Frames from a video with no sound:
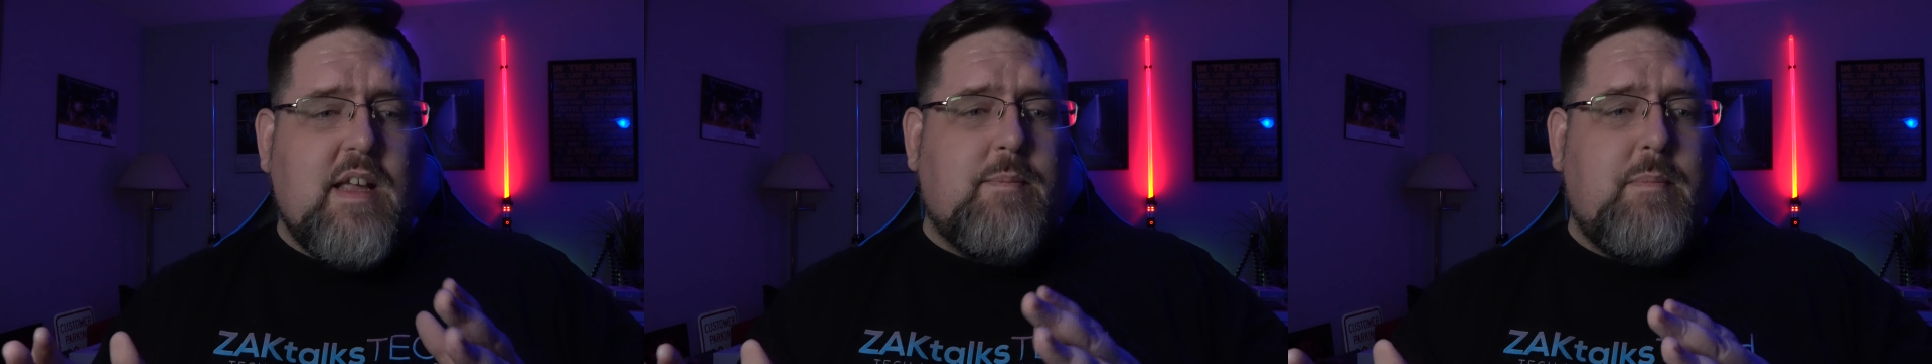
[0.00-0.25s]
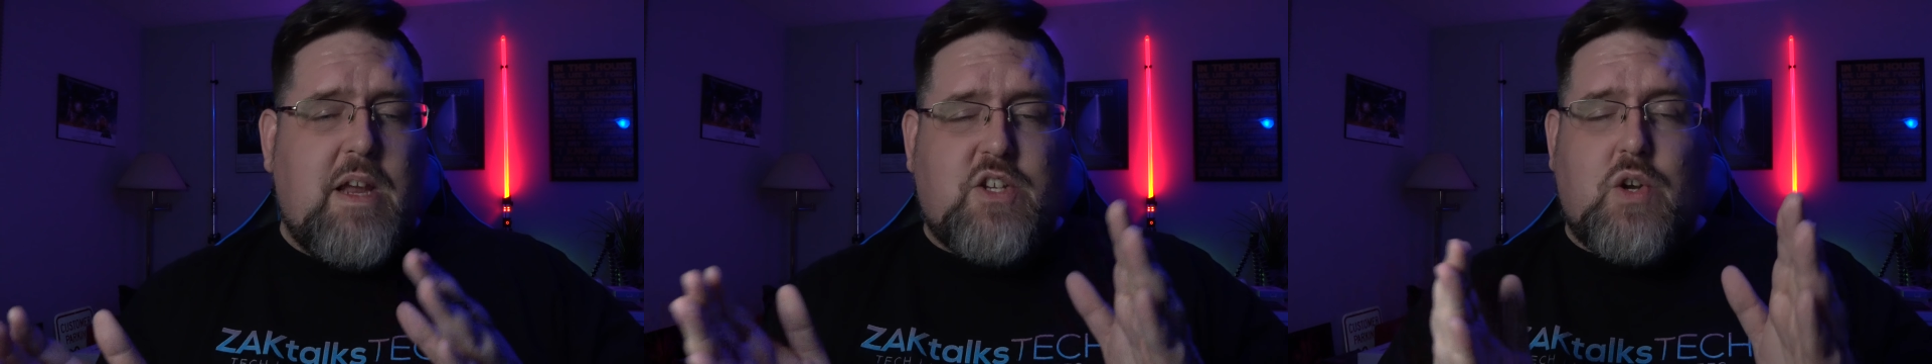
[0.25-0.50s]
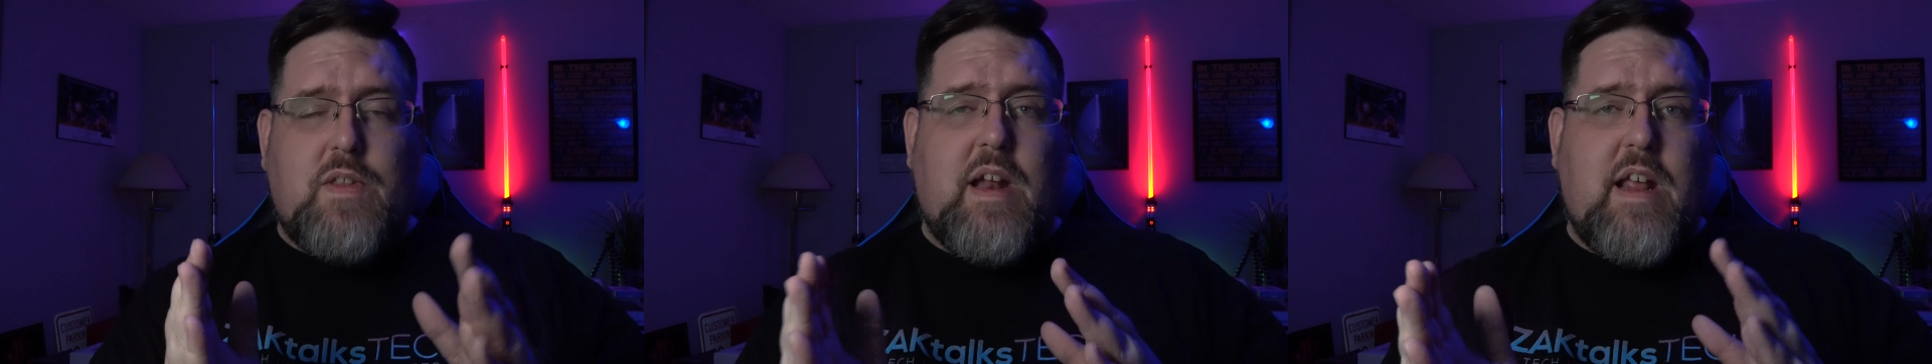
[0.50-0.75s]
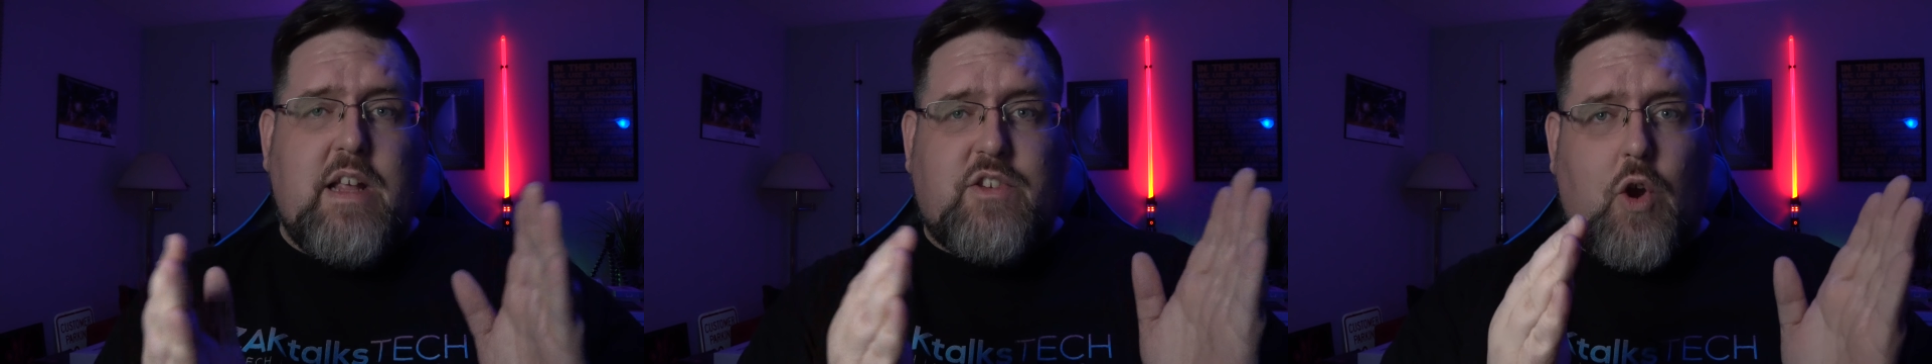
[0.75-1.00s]
make sure that
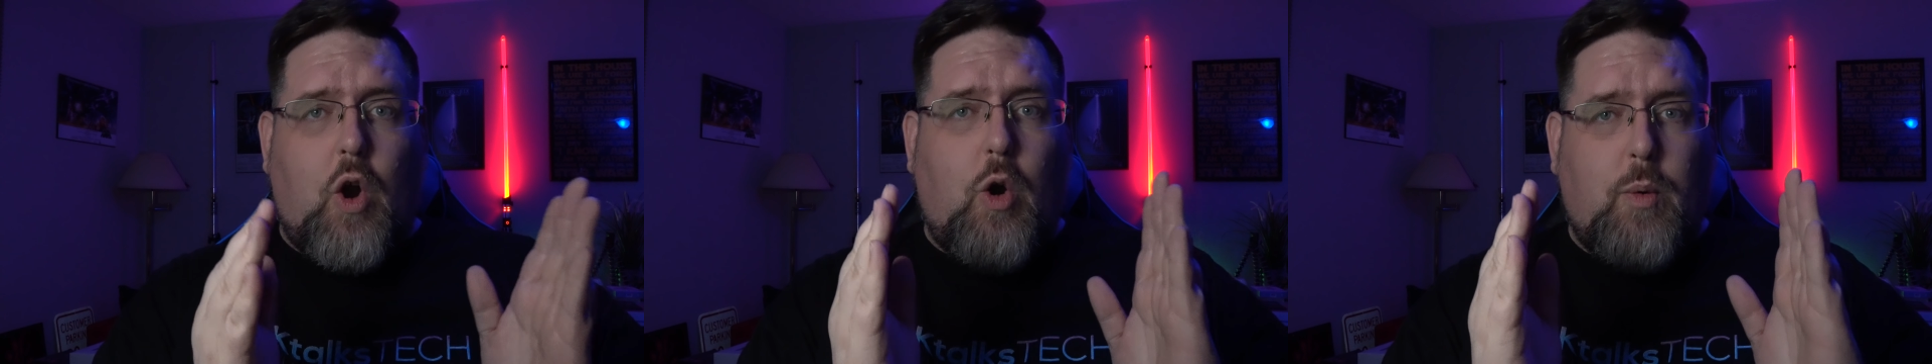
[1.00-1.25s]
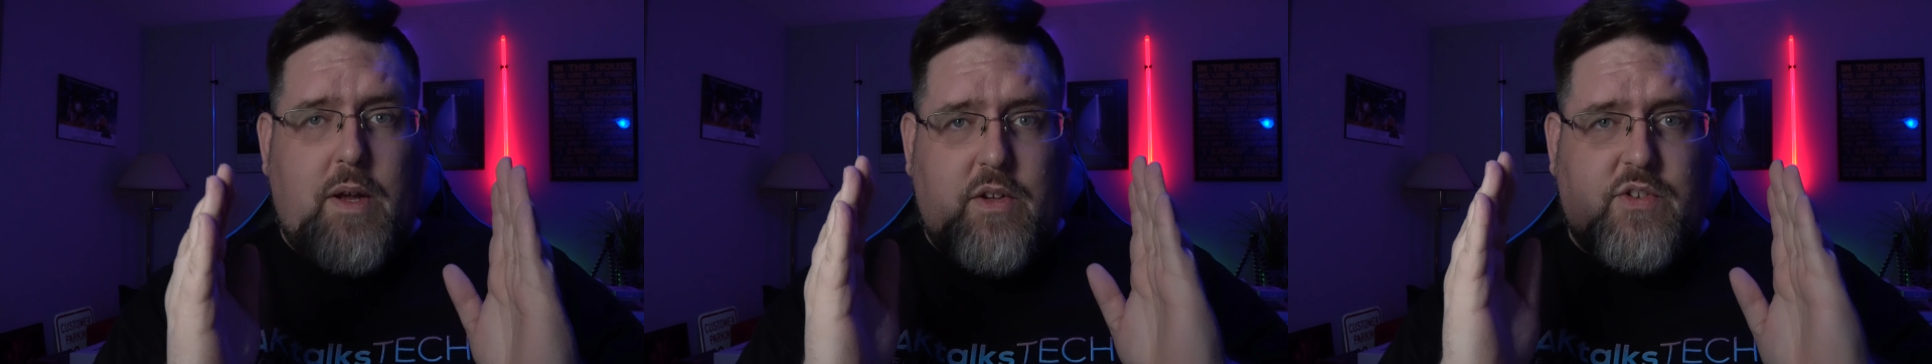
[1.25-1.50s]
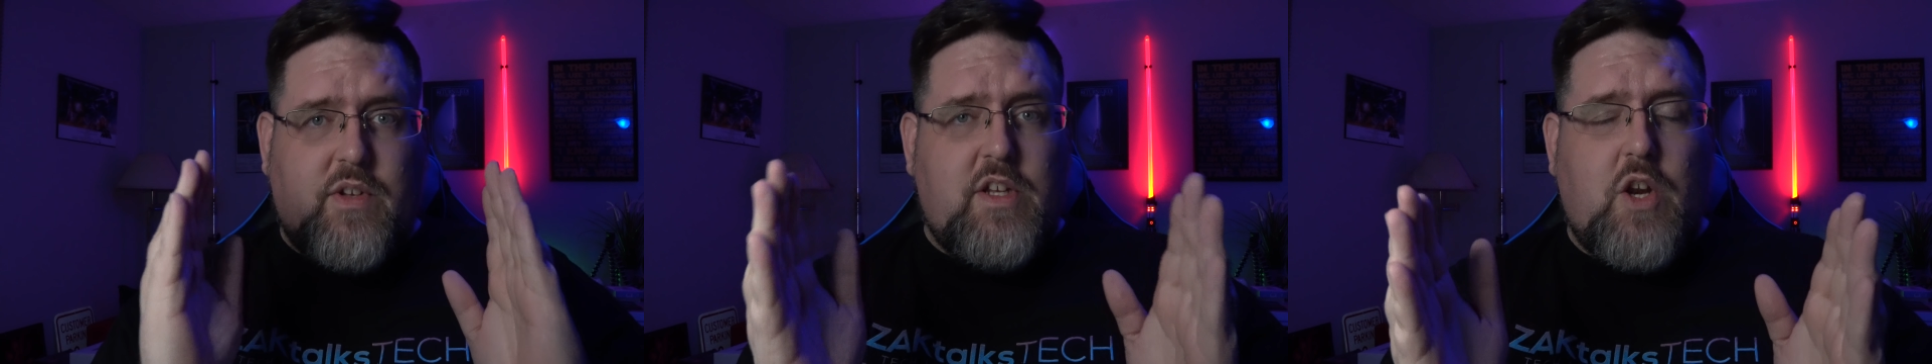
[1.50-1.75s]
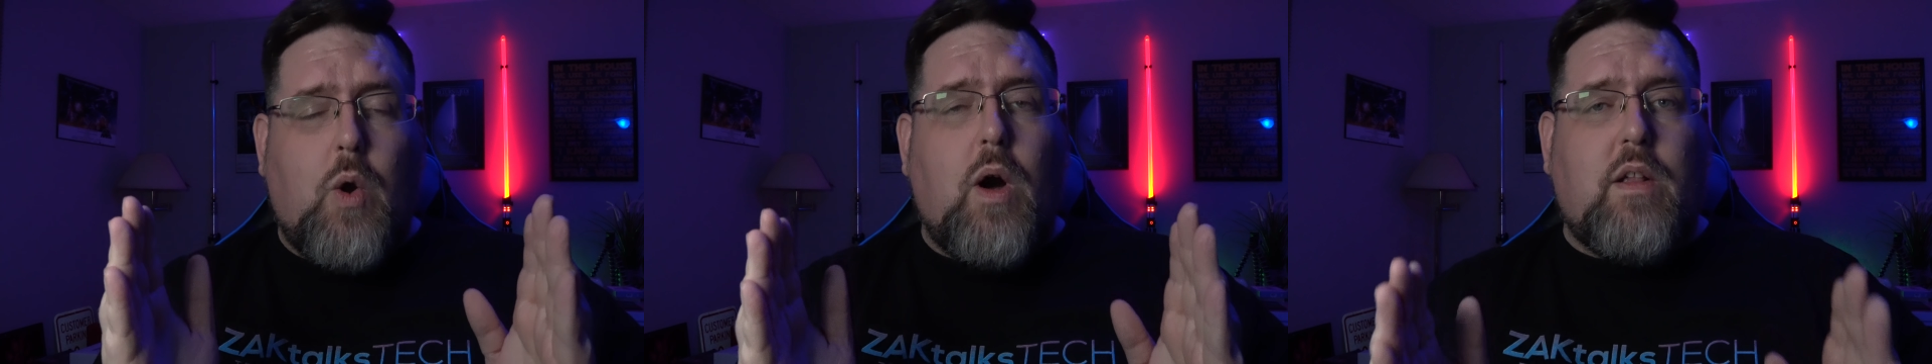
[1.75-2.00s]
it's always,
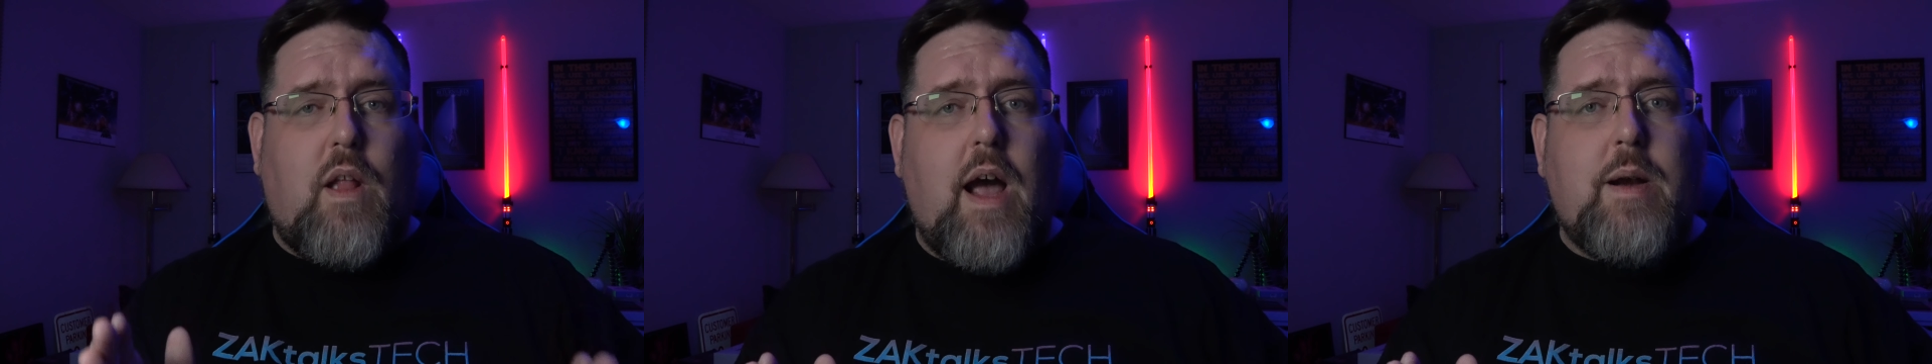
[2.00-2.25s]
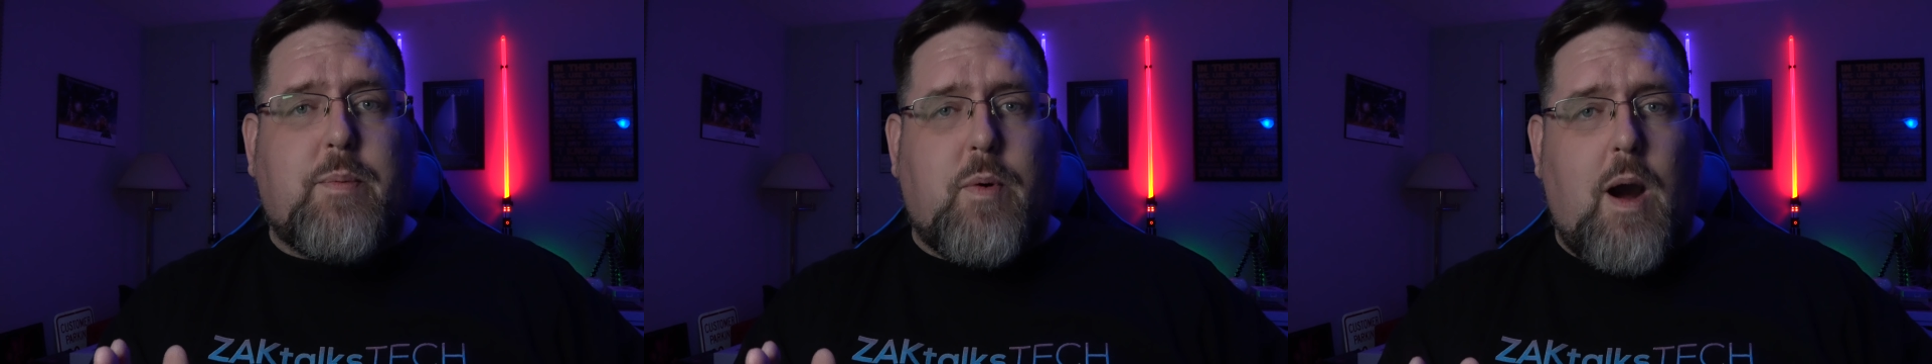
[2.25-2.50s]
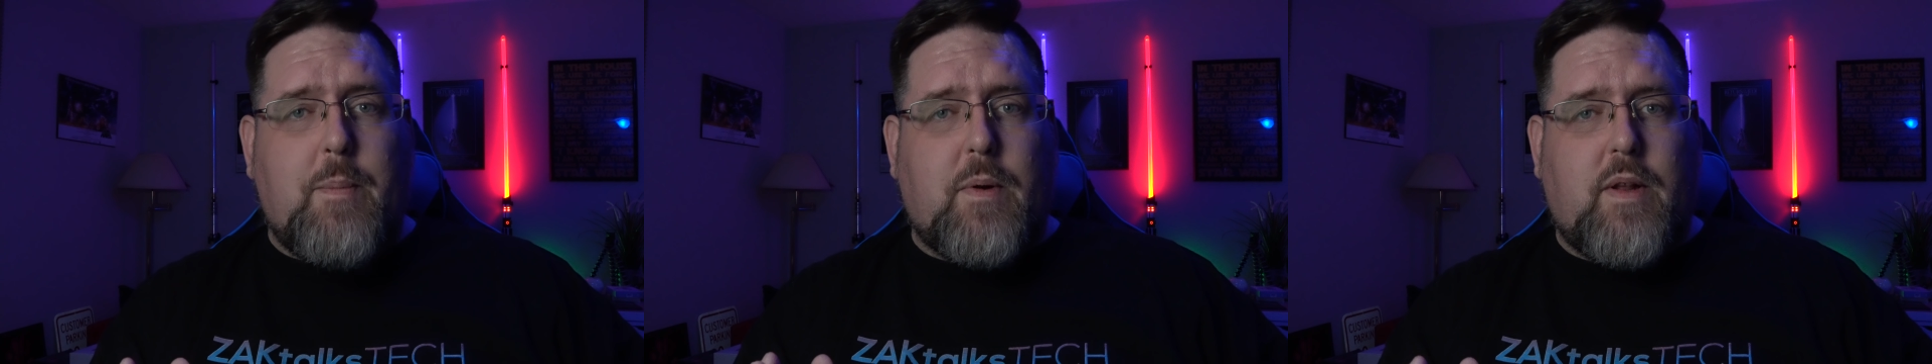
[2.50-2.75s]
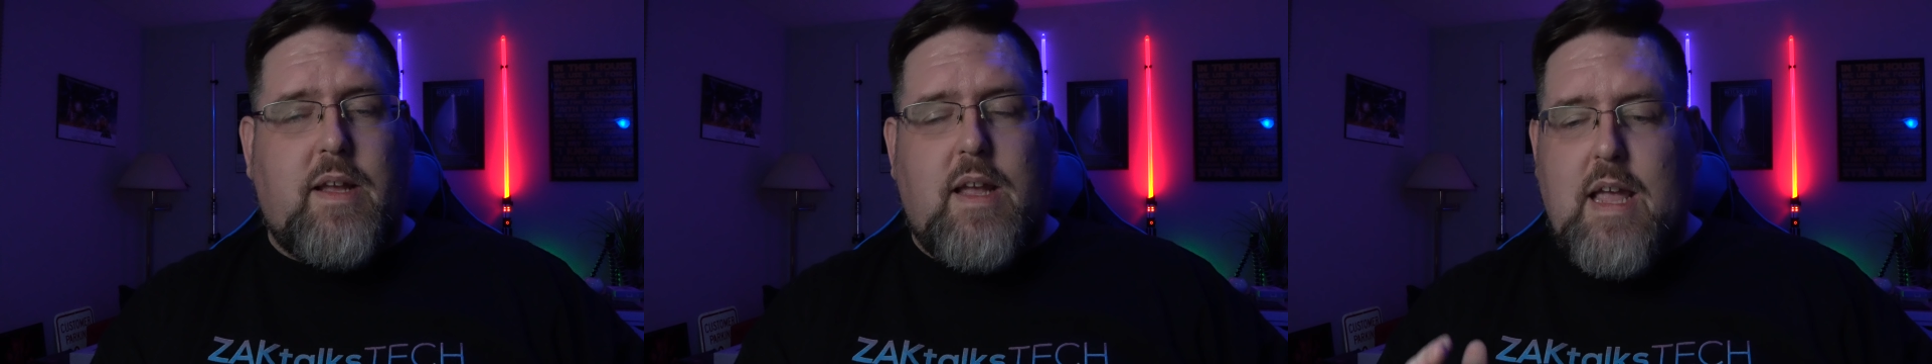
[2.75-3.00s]
you know, aligned
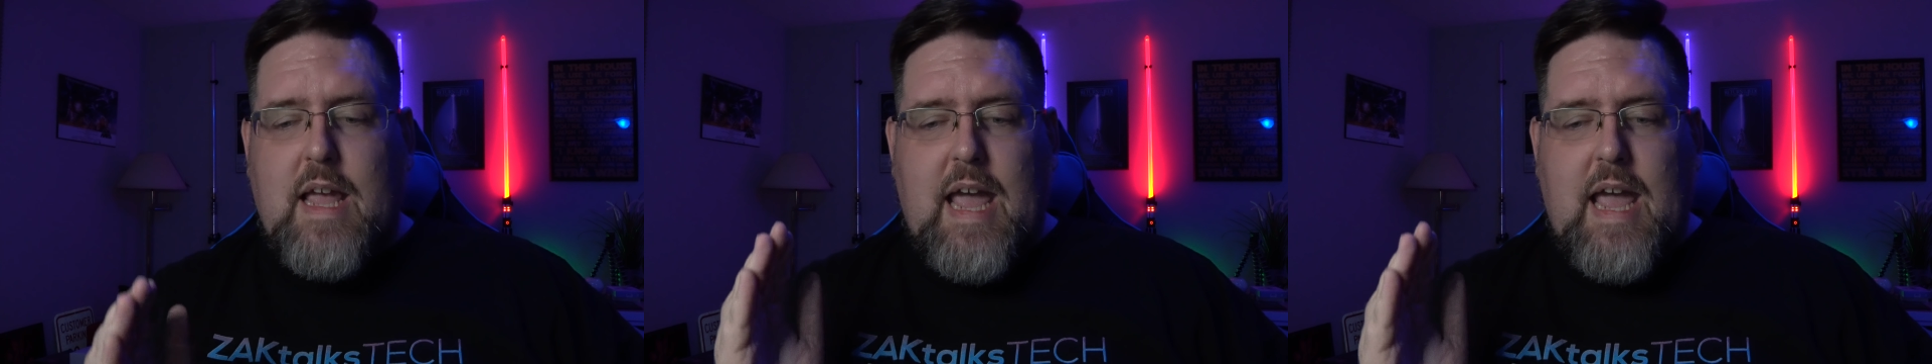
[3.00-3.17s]
properly